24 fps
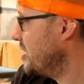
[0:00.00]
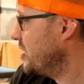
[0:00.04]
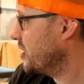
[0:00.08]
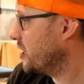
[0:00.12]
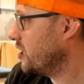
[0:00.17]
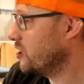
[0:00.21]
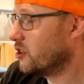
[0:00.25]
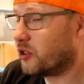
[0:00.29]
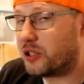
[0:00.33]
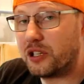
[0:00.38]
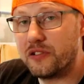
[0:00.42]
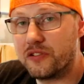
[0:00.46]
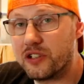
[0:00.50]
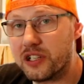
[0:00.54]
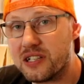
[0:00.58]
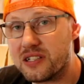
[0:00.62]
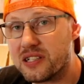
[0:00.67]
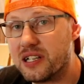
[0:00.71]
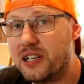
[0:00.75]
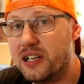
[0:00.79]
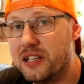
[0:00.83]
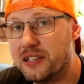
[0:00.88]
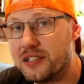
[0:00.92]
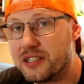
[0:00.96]
you know, you've got a
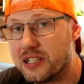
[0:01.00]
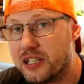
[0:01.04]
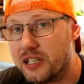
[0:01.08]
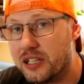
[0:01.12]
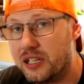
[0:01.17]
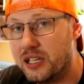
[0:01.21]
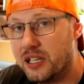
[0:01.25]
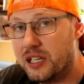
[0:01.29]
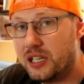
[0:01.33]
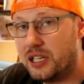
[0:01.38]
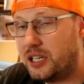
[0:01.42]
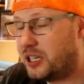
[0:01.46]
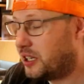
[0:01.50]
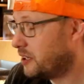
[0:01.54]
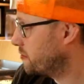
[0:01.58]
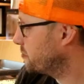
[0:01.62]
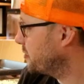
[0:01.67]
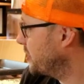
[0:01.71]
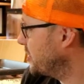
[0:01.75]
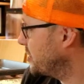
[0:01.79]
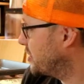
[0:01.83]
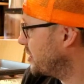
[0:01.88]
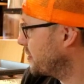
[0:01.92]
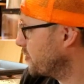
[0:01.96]
cylinder,
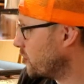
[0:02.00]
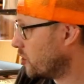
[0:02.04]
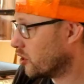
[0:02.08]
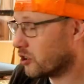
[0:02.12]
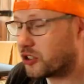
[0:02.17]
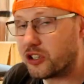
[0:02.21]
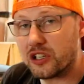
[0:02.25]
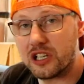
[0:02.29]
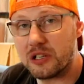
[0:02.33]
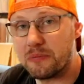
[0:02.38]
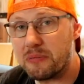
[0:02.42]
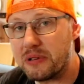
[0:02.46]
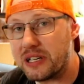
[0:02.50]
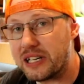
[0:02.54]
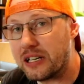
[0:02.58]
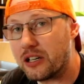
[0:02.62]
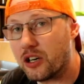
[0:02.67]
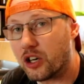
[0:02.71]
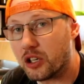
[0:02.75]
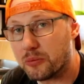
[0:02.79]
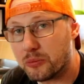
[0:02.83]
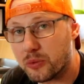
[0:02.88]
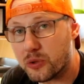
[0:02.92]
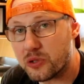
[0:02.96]
right? They're all going to be
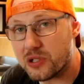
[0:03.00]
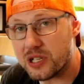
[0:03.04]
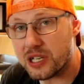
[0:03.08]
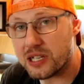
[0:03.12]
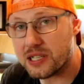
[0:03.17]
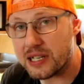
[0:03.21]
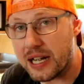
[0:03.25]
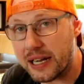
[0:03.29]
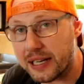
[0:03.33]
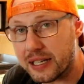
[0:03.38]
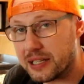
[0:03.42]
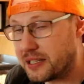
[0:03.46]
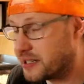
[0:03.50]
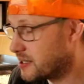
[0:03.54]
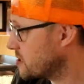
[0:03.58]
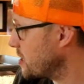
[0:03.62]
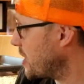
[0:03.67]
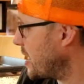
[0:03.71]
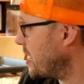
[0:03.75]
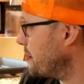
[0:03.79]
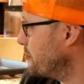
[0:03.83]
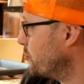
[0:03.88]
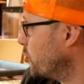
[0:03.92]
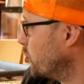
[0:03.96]
almost exactly the
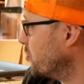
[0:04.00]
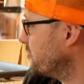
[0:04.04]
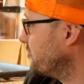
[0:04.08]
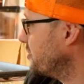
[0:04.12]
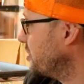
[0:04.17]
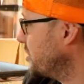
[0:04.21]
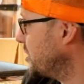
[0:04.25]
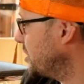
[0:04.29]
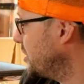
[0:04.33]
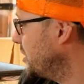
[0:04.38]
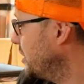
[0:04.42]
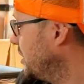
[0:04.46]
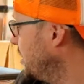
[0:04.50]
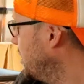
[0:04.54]
same over